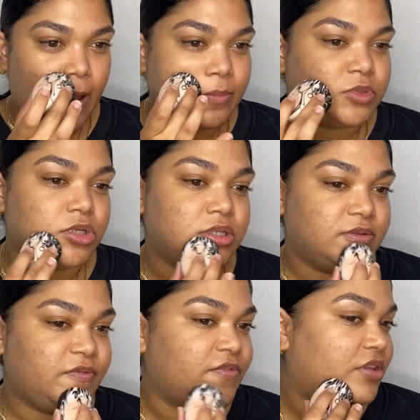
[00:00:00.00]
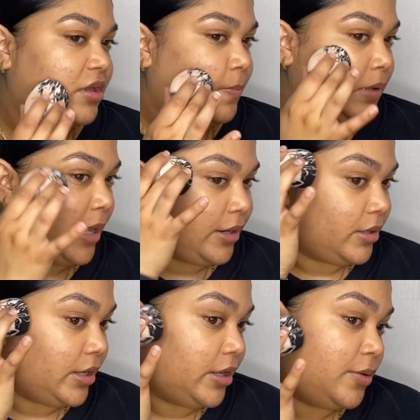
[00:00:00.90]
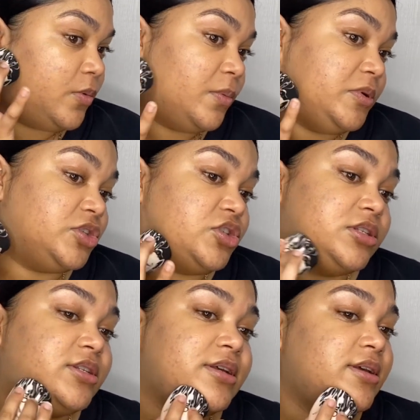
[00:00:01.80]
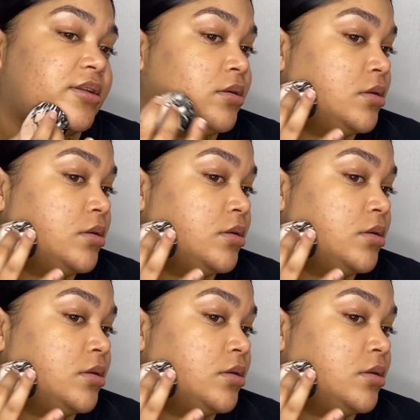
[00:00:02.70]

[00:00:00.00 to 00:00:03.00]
just to further blend in what we just did.